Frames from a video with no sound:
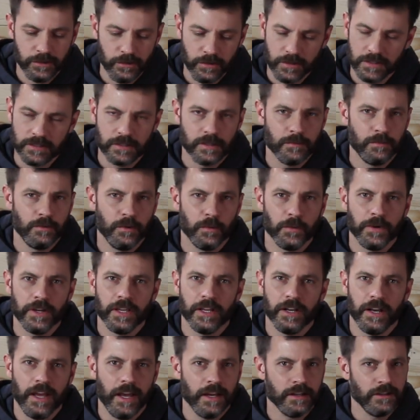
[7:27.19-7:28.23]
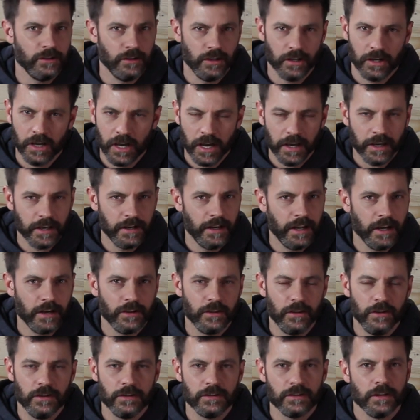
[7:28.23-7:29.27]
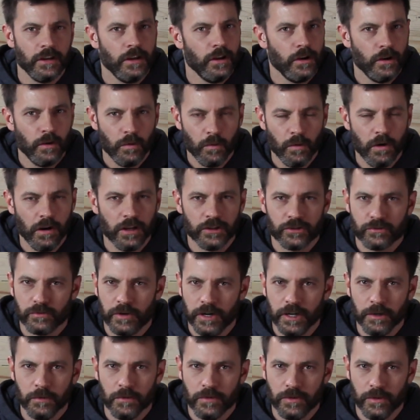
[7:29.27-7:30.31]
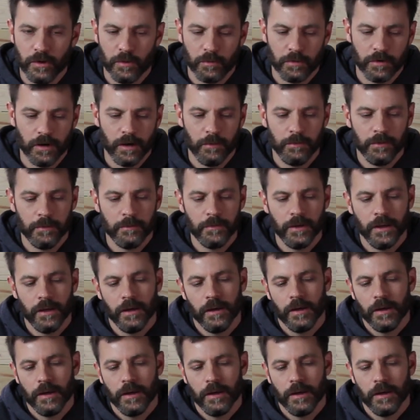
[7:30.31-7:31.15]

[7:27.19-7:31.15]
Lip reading: You can simply reconnect, you can hot connect those while it's running with no problem,